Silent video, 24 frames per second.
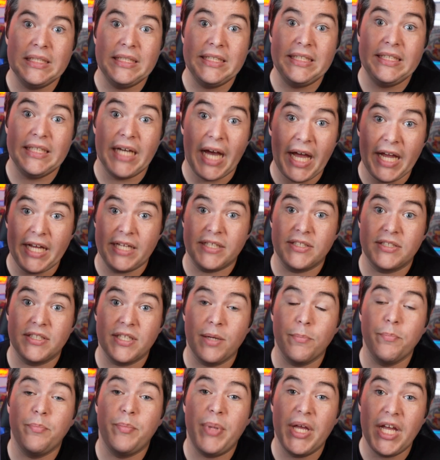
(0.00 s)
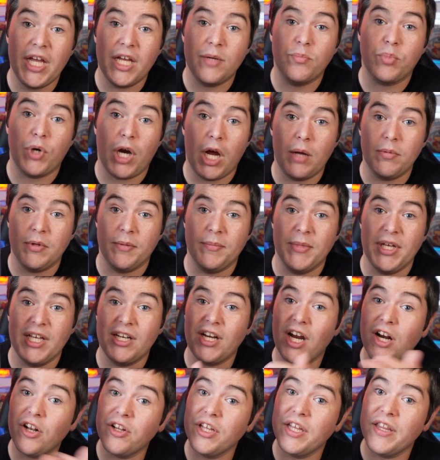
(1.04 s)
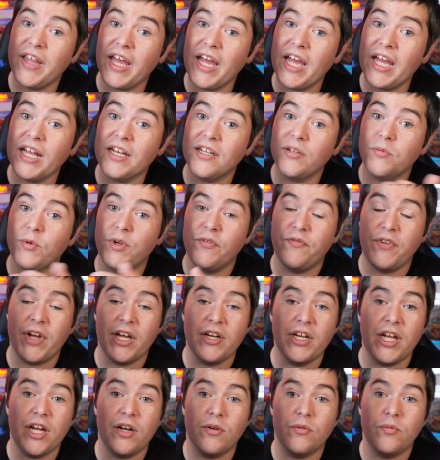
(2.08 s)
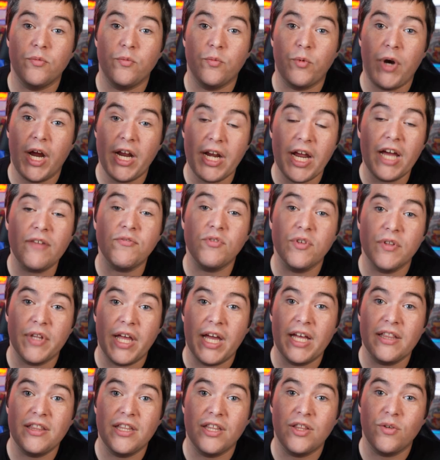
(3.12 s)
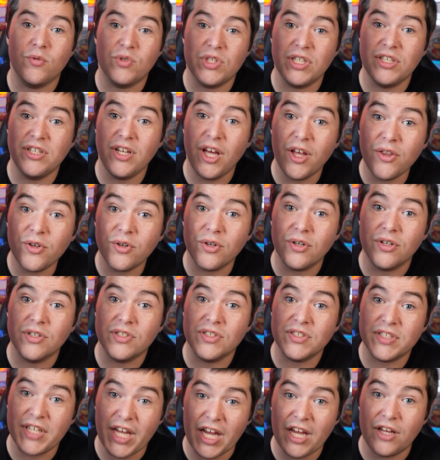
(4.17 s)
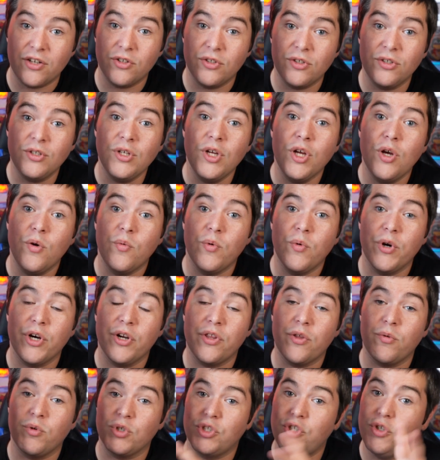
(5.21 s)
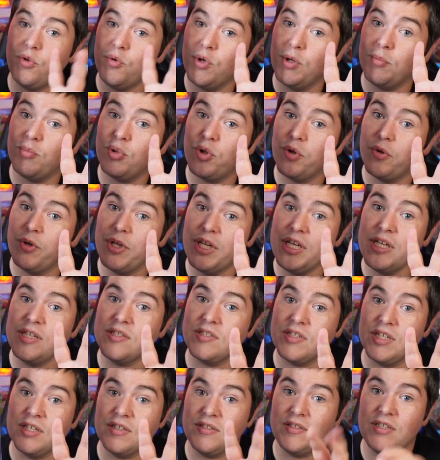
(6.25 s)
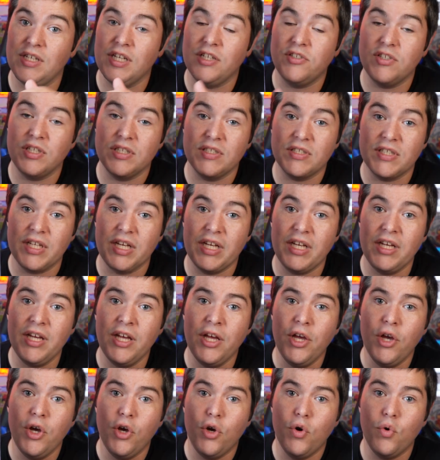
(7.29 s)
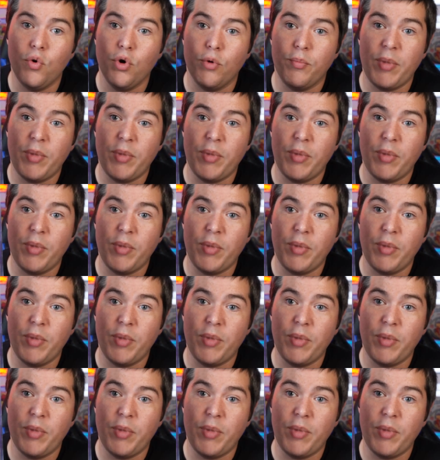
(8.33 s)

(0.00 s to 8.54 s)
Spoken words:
yikes, big problem. And not only that, we found out right after that there was another scandal where there were 2 employees at CGC who were